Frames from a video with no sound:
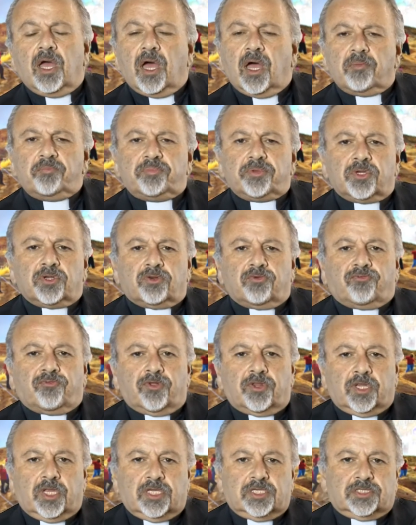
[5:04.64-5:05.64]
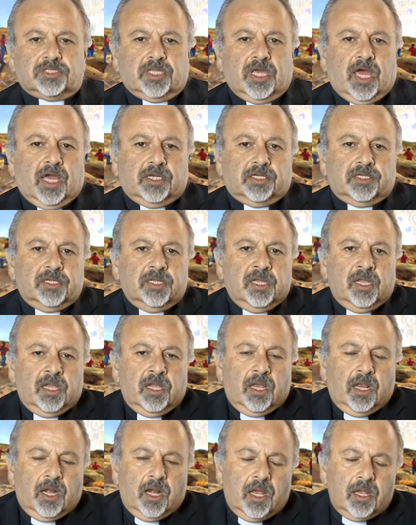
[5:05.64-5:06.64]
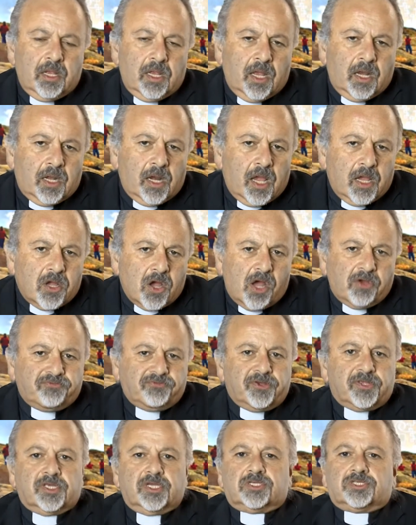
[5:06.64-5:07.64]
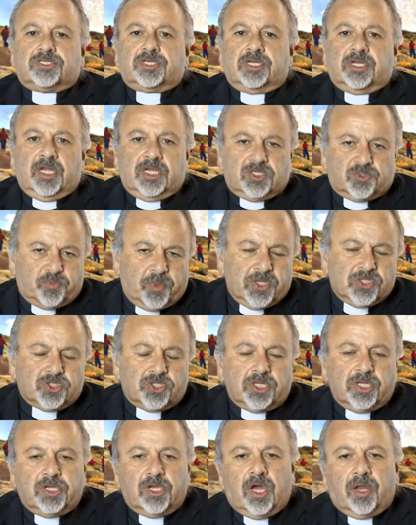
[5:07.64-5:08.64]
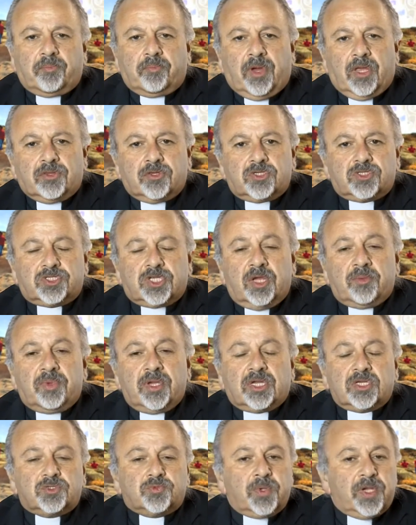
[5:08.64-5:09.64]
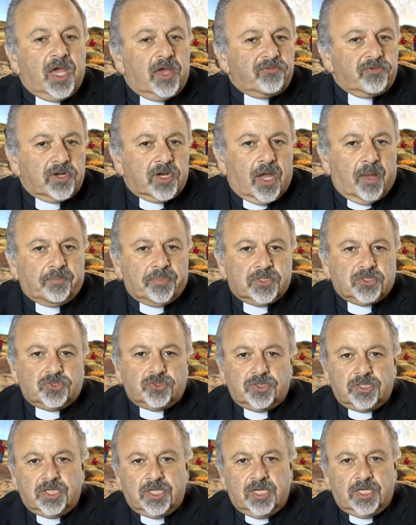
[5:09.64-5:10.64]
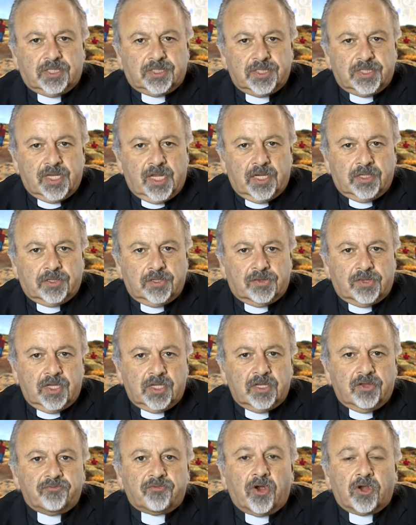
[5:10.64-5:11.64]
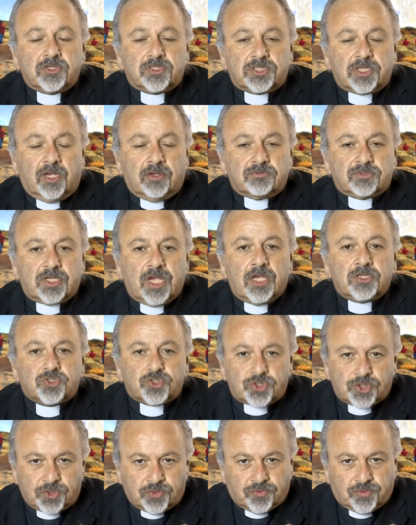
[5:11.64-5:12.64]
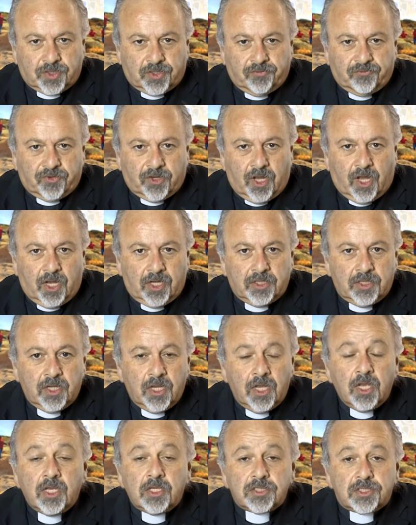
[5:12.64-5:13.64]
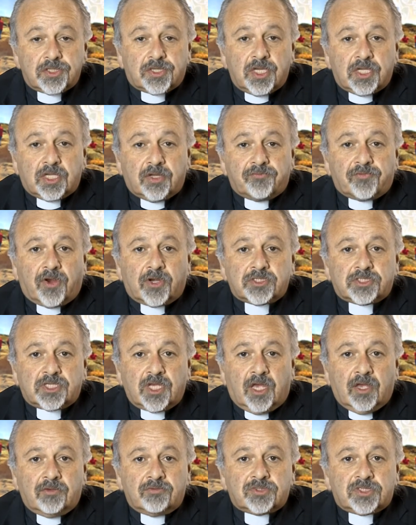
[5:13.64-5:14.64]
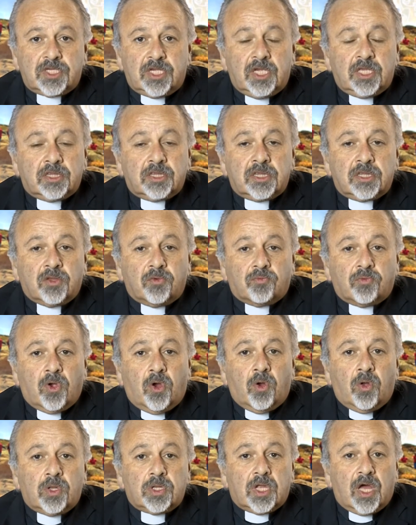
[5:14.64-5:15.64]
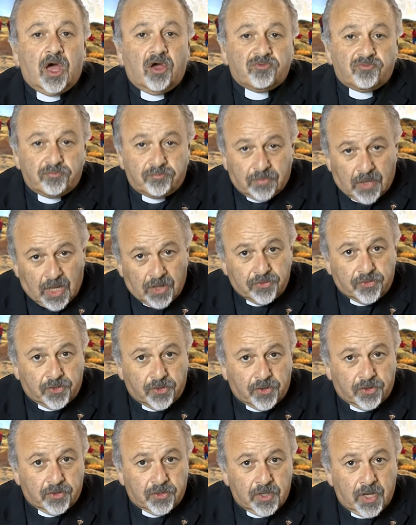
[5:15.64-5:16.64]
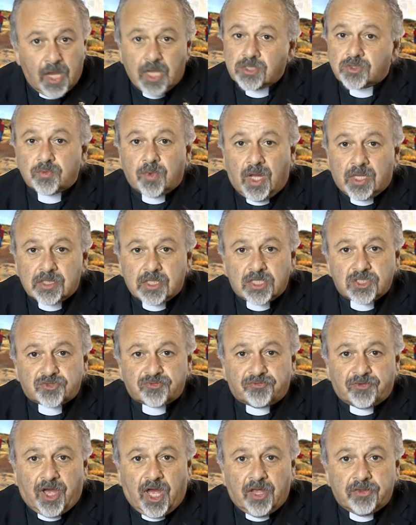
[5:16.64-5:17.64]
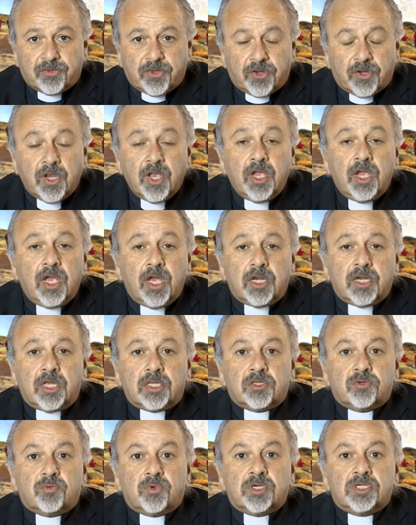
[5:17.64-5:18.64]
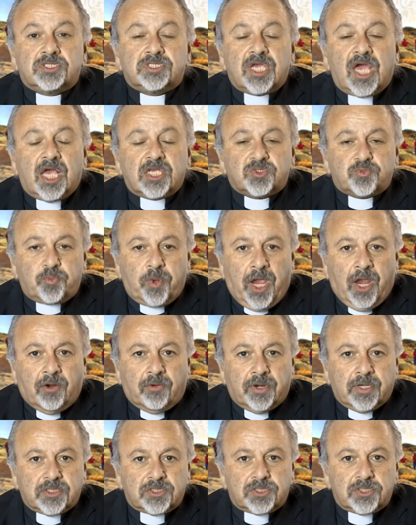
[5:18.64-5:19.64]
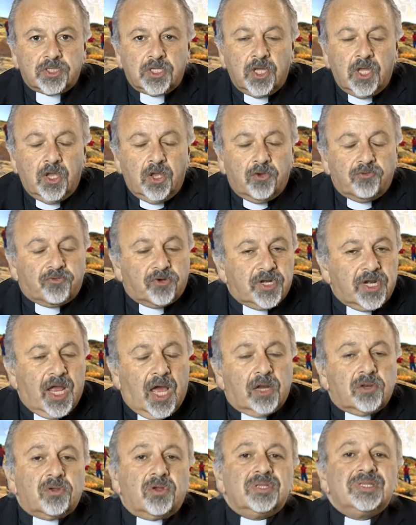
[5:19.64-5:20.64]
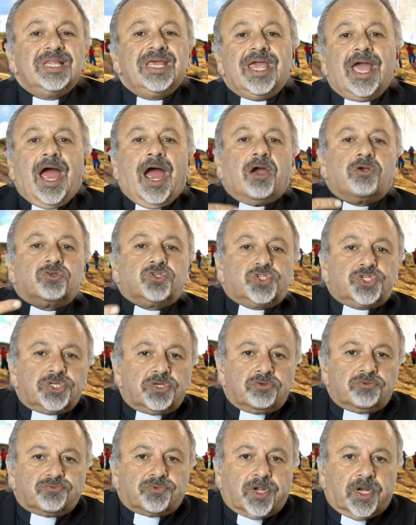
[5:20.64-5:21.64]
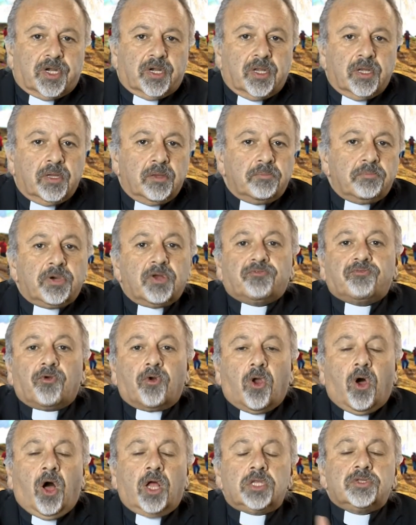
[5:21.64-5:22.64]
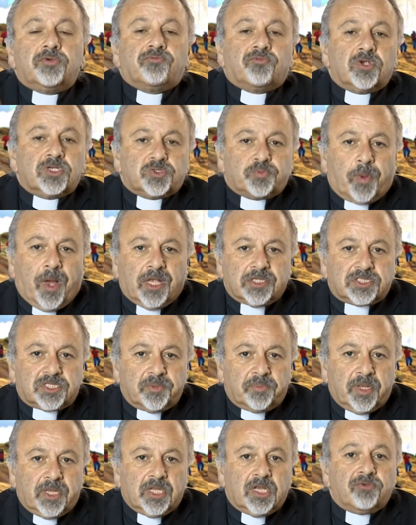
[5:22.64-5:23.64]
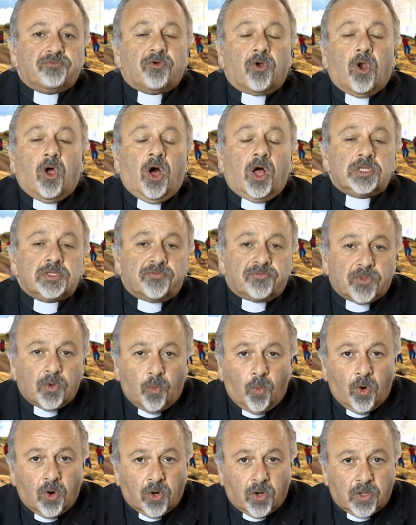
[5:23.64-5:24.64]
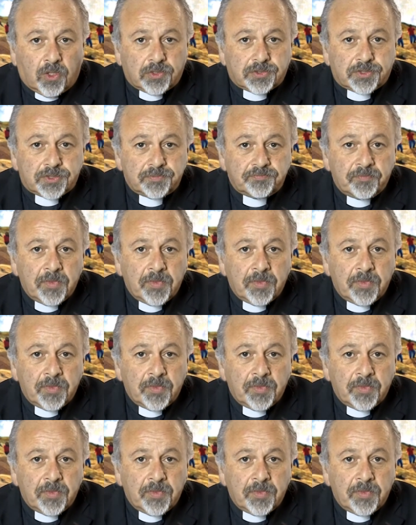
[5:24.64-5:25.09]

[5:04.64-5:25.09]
How beautiful is that? And I offer this today, especially on Mother's Day, because we have an opportunity today to think of ourselves as children of God, to think of ourselves in the role of mother as well as father, in other words, as parent, for not only our children, but for all of responsibility, for all of the world.